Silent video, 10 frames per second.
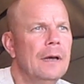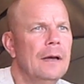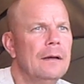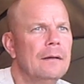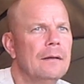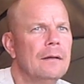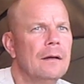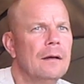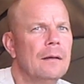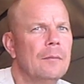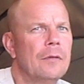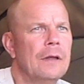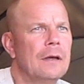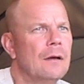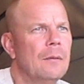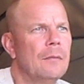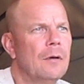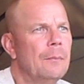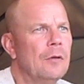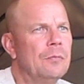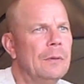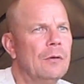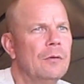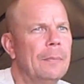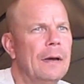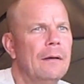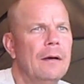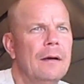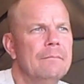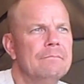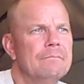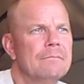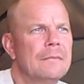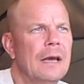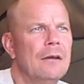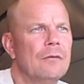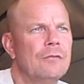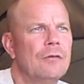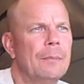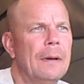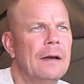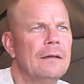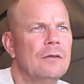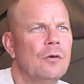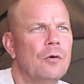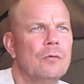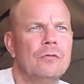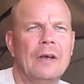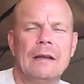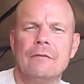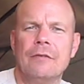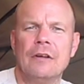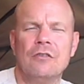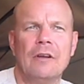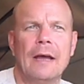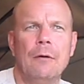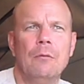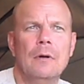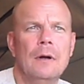Yeah, I think I must be on about getting on for about 9 or 10 fish now.